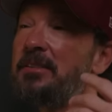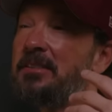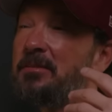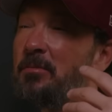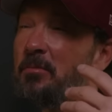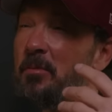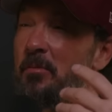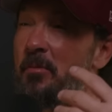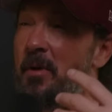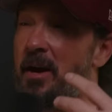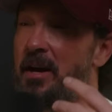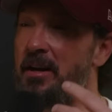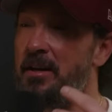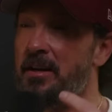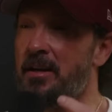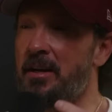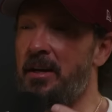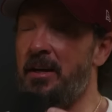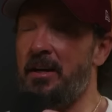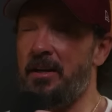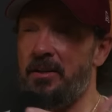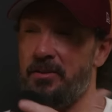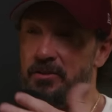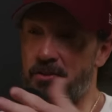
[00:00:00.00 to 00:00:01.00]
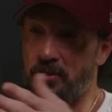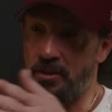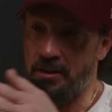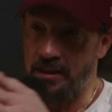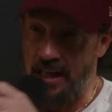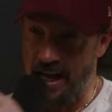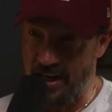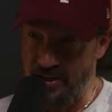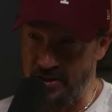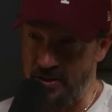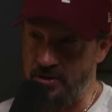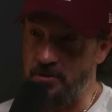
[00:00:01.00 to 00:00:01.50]
Some of my
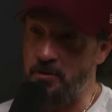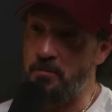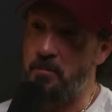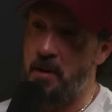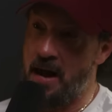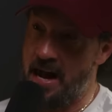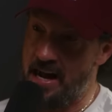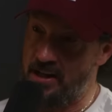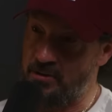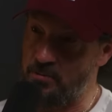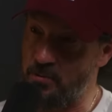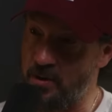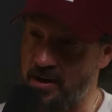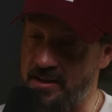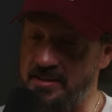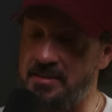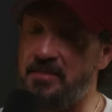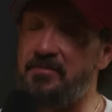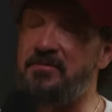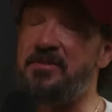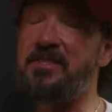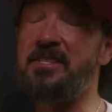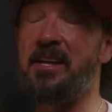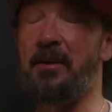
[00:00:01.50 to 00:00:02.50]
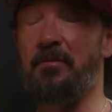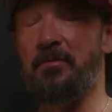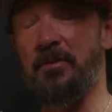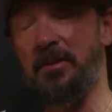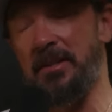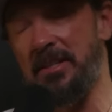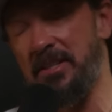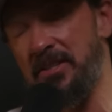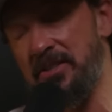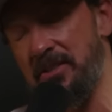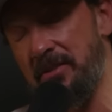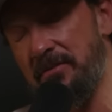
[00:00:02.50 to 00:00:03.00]
neurological pathways have
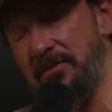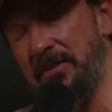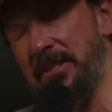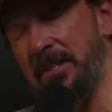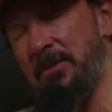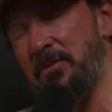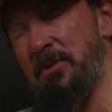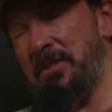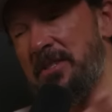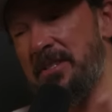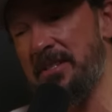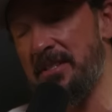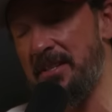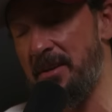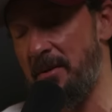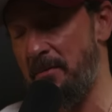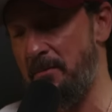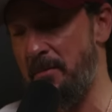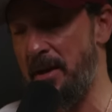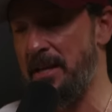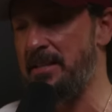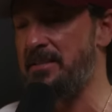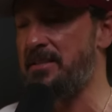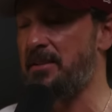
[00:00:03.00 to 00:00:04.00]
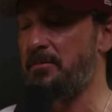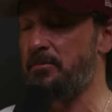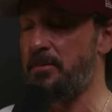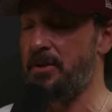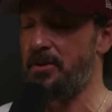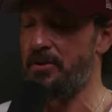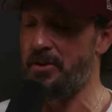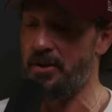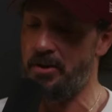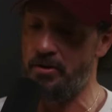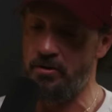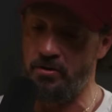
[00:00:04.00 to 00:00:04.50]
definitely shifted, which is an amazing
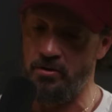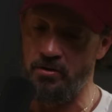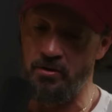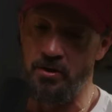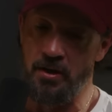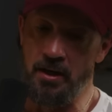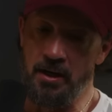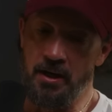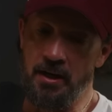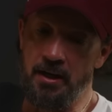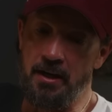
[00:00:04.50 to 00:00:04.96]
miracle.